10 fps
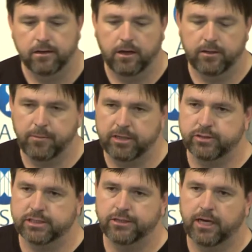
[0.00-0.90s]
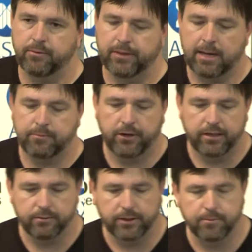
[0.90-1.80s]
On the metrics side with
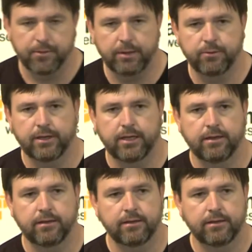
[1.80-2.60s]
Appbot, we compete with a